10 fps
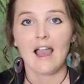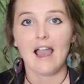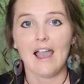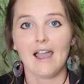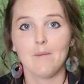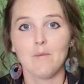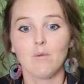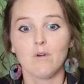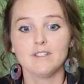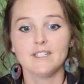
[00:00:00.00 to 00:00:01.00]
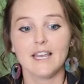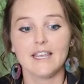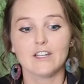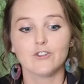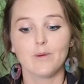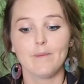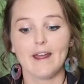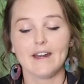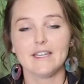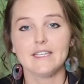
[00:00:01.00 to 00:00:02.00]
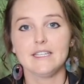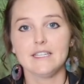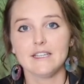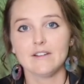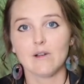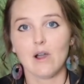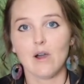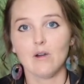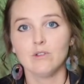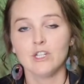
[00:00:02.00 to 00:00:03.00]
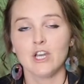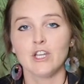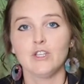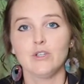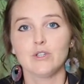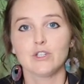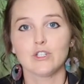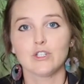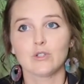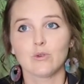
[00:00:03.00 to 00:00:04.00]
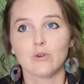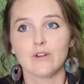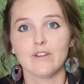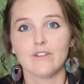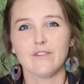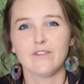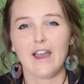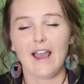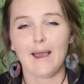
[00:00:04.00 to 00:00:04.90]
Once they get to about a year old, you can sort of